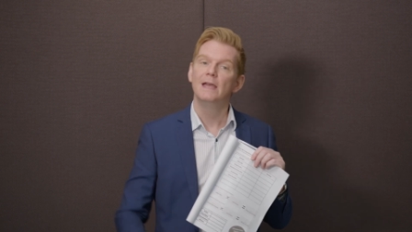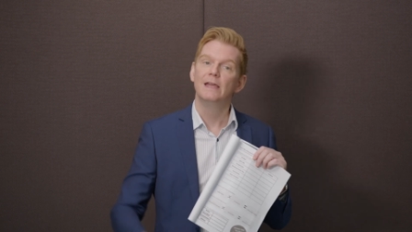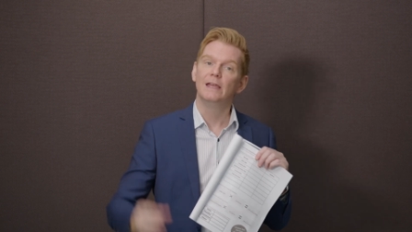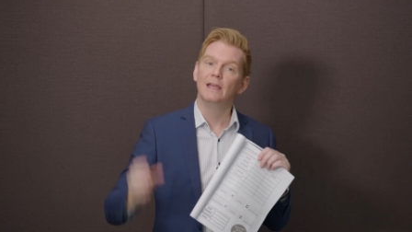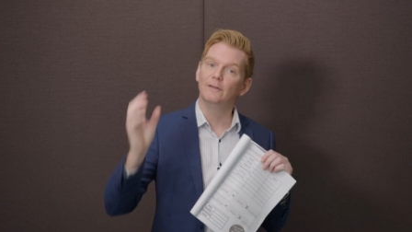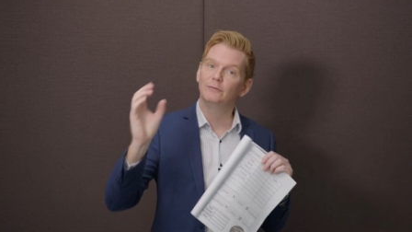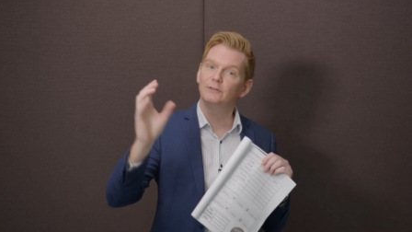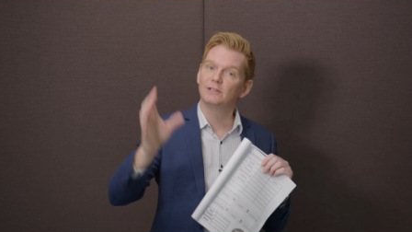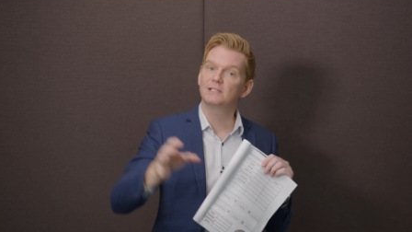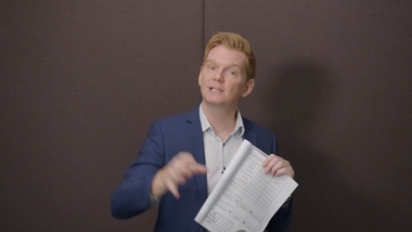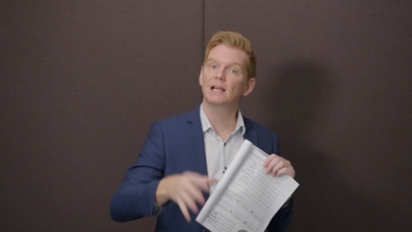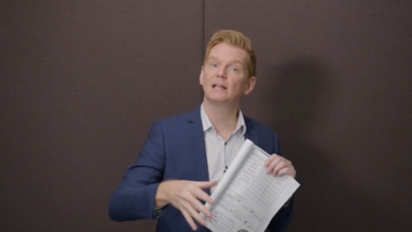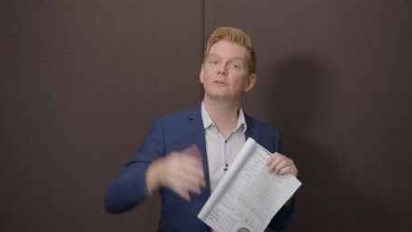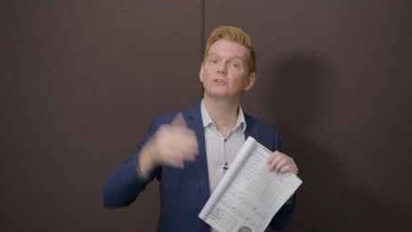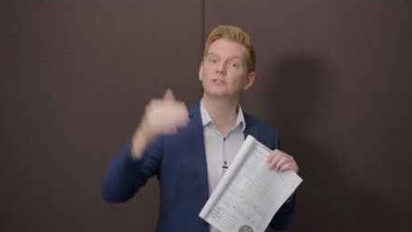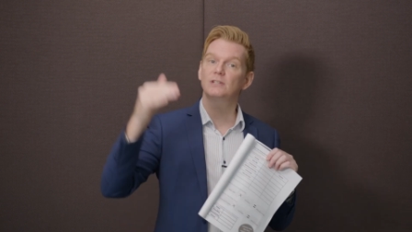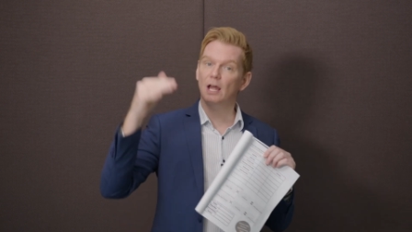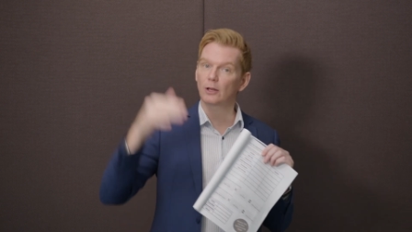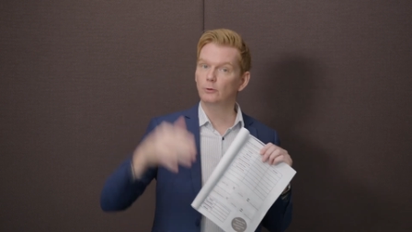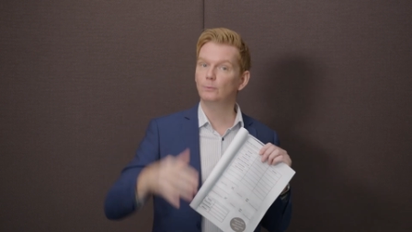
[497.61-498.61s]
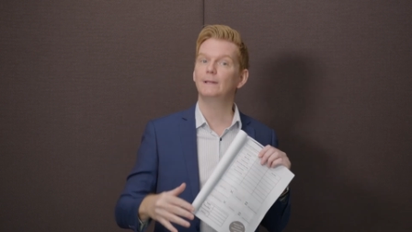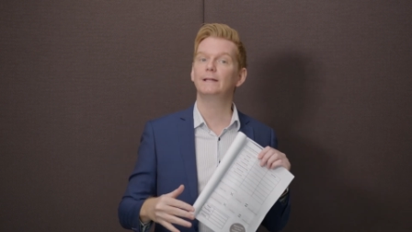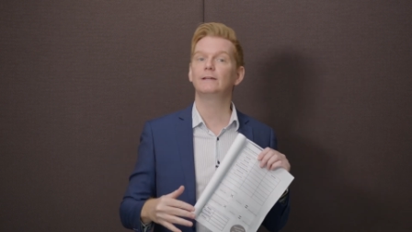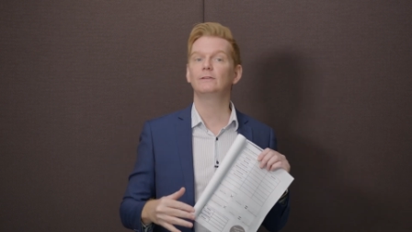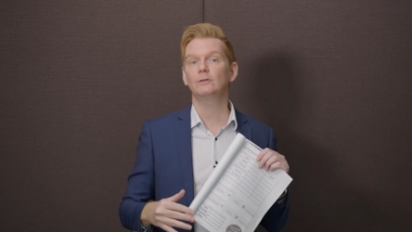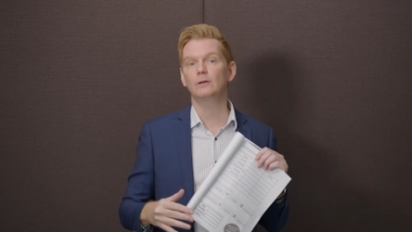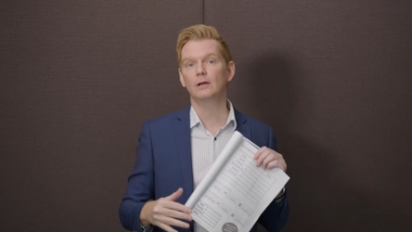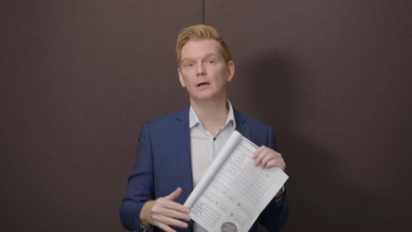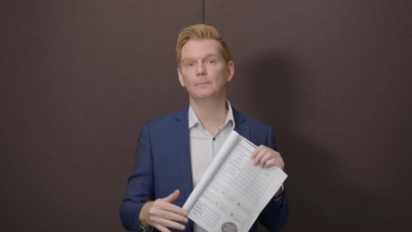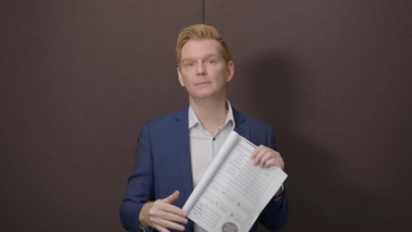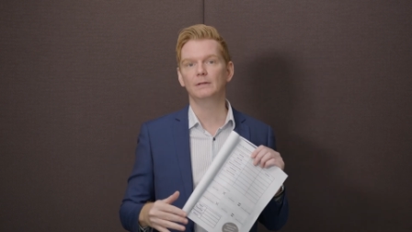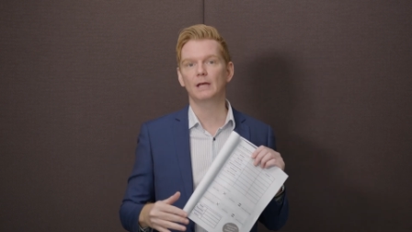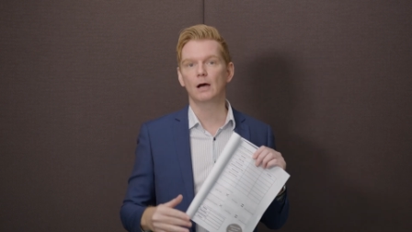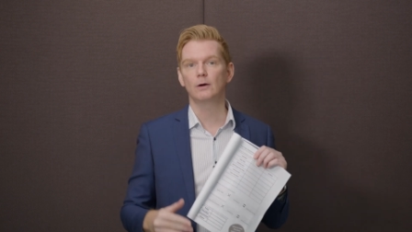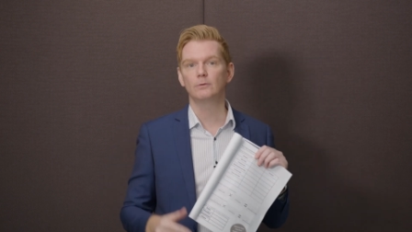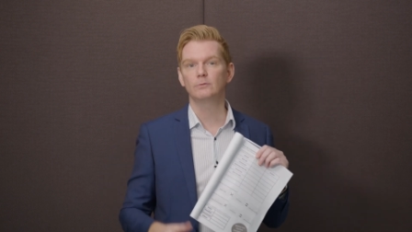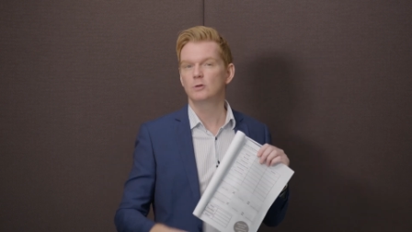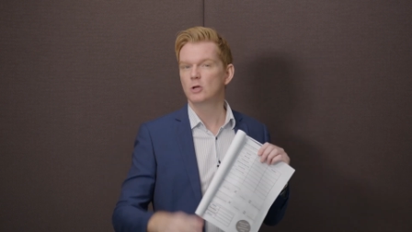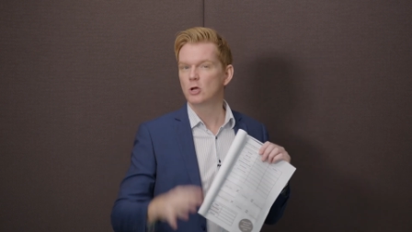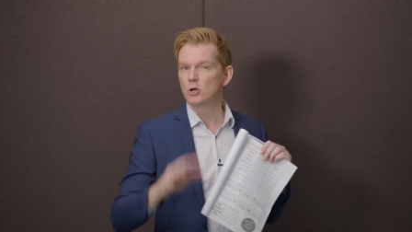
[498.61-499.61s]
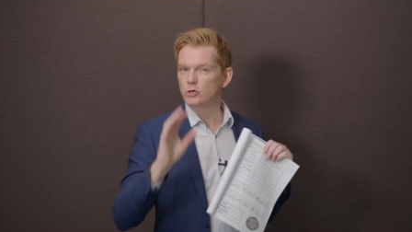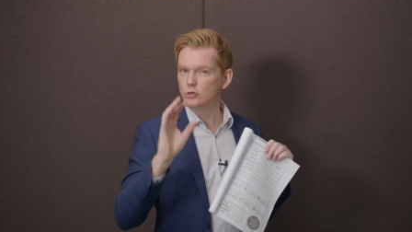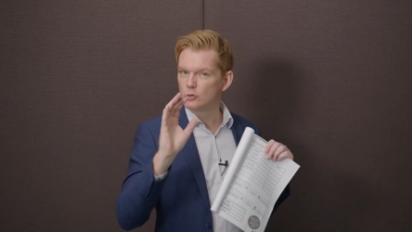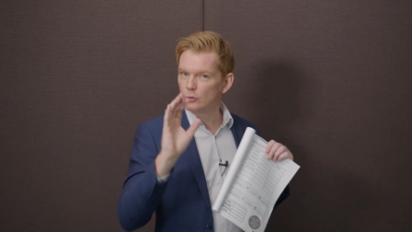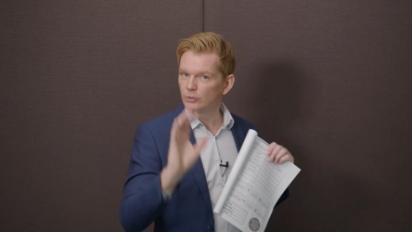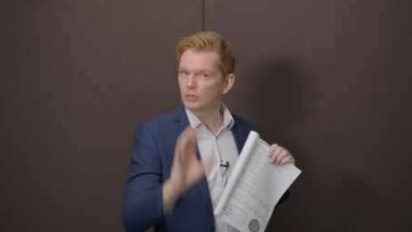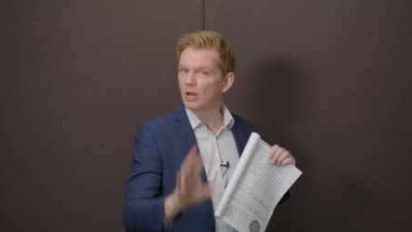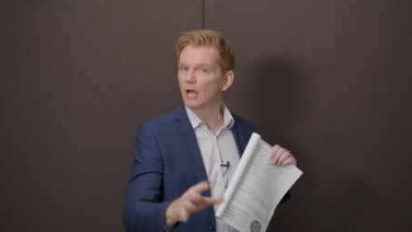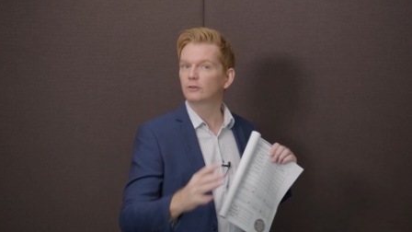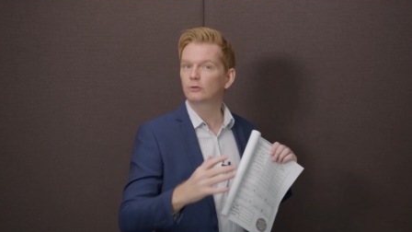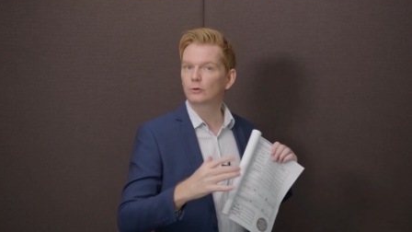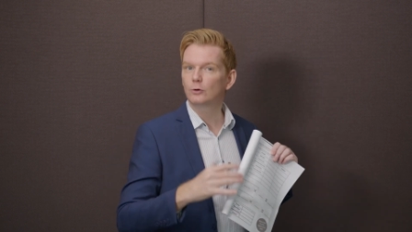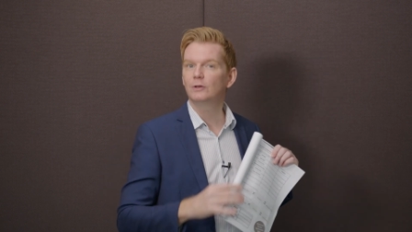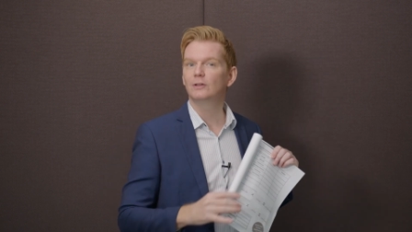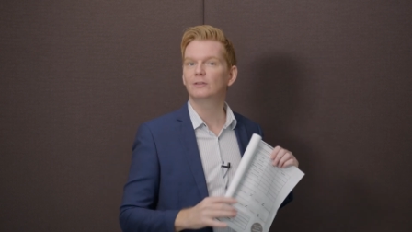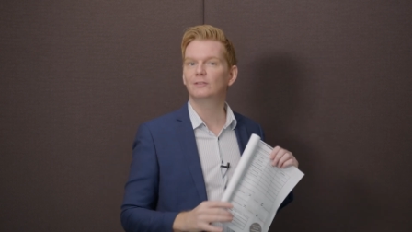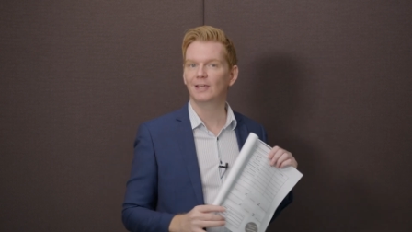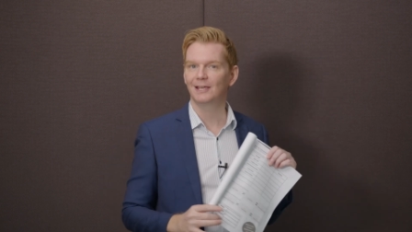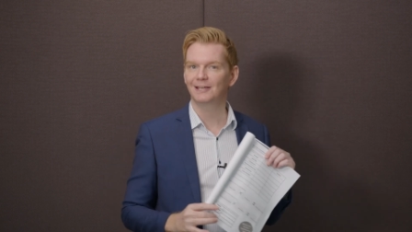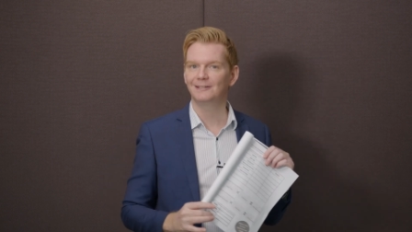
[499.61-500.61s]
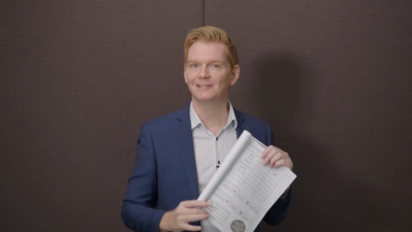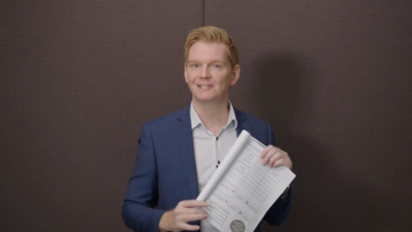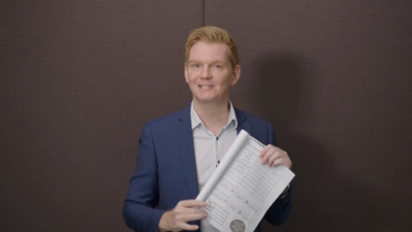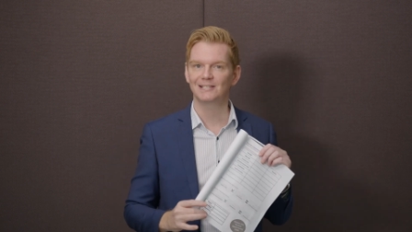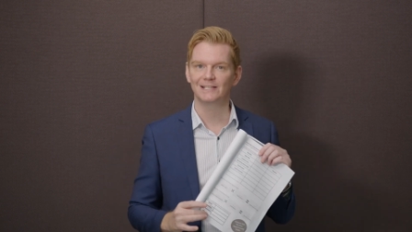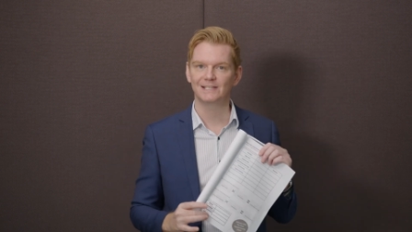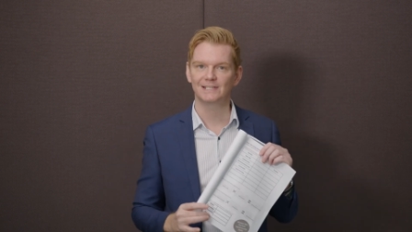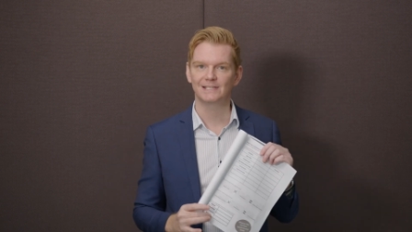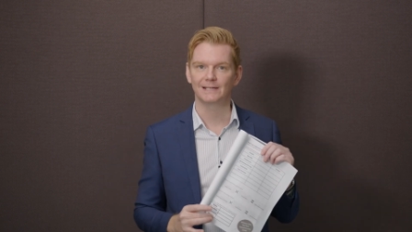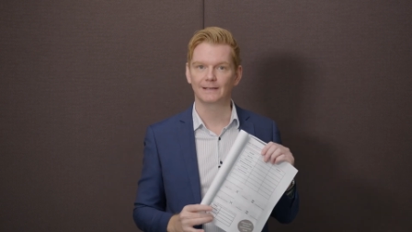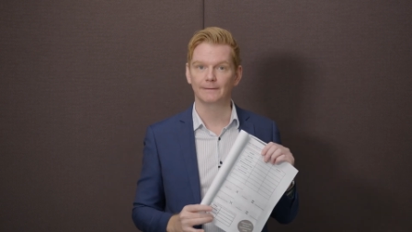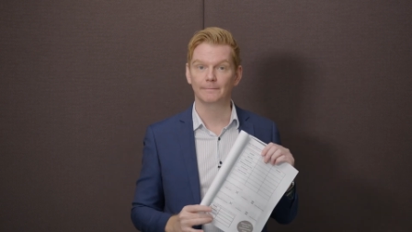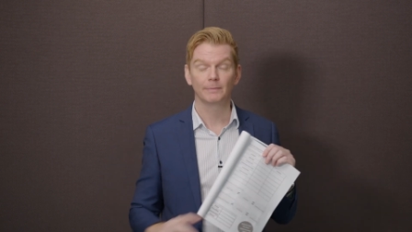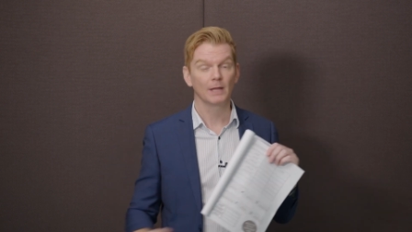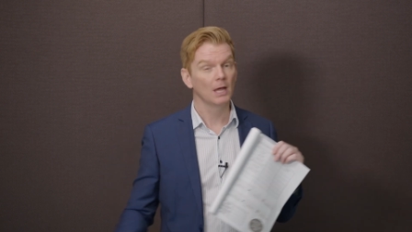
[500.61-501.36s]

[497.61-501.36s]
If the seller's not willing to come down, you're not gonna take this listing.